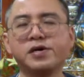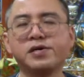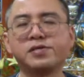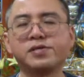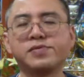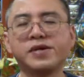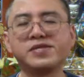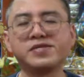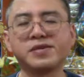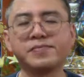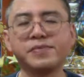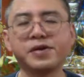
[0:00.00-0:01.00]
the
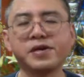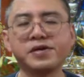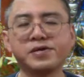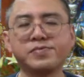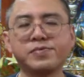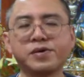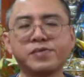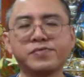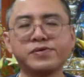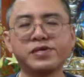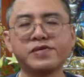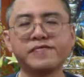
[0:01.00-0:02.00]
resting place where
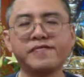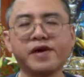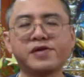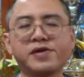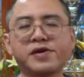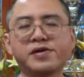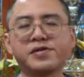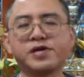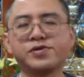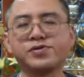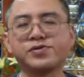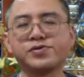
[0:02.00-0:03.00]
we invite our
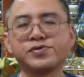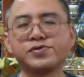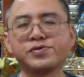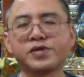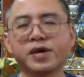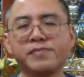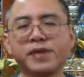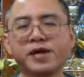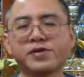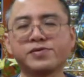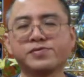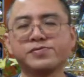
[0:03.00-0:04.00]
attention to come
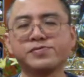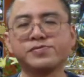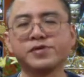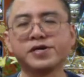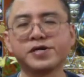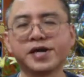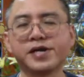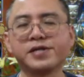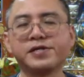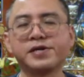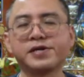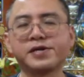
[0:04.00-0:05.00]
back to
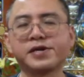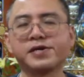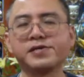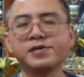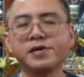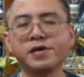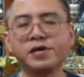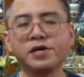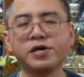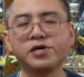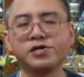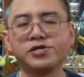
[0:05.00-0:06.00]
again and again,
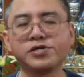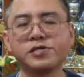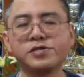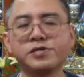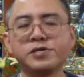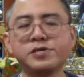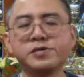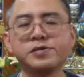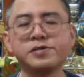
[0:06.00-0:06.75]
gently.